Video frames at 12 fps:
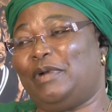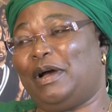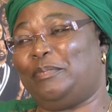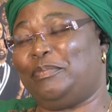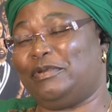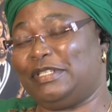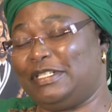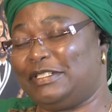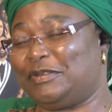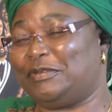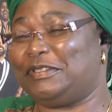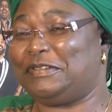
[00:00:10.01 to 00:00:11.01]
a
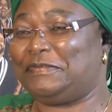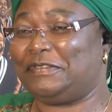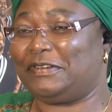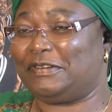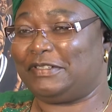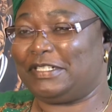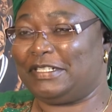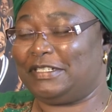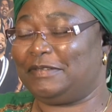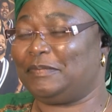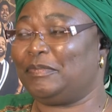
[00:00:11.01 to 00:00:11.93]
political difficulty,